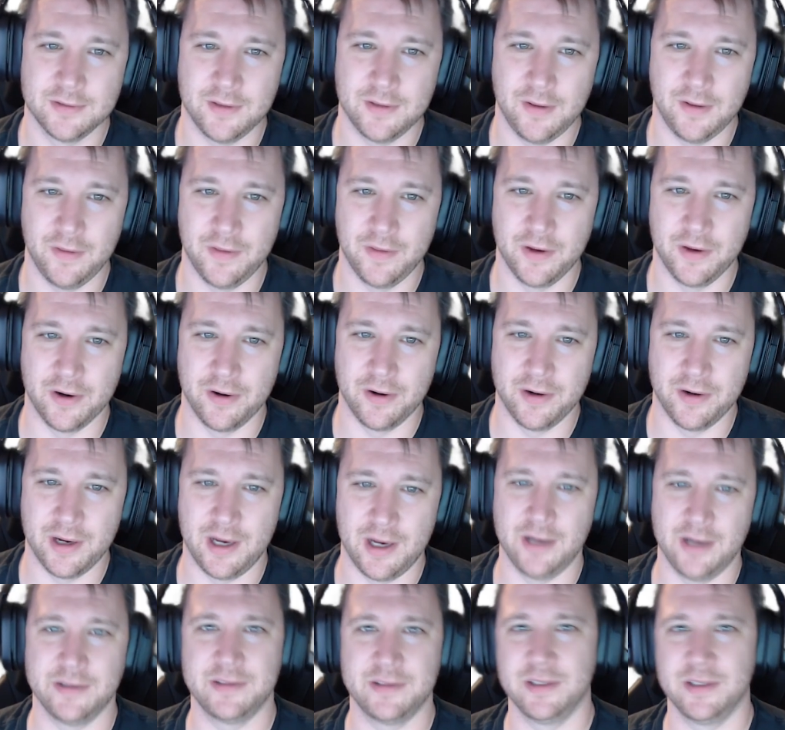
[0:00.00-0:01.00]
they're
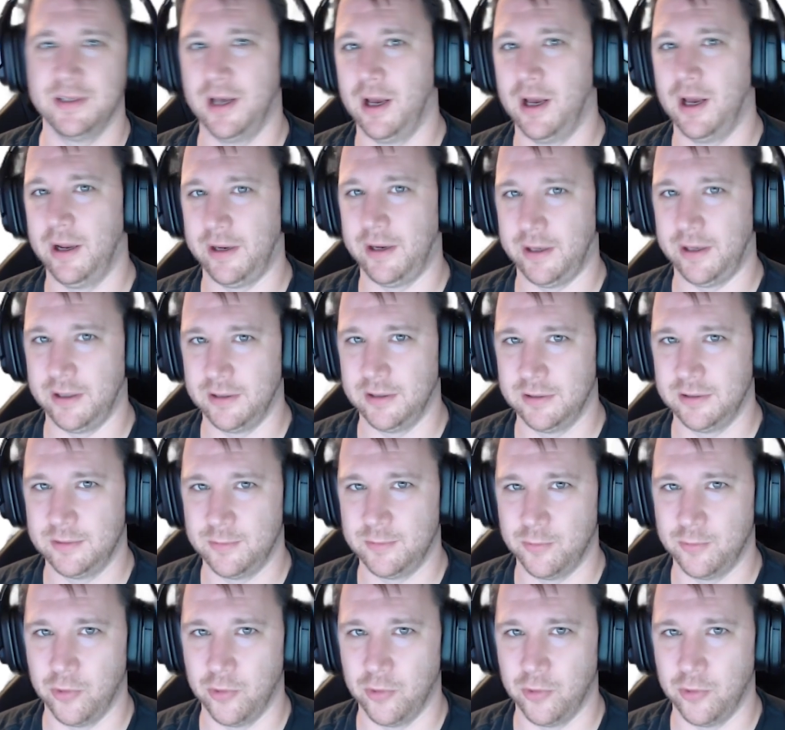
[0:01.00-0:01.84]
not denying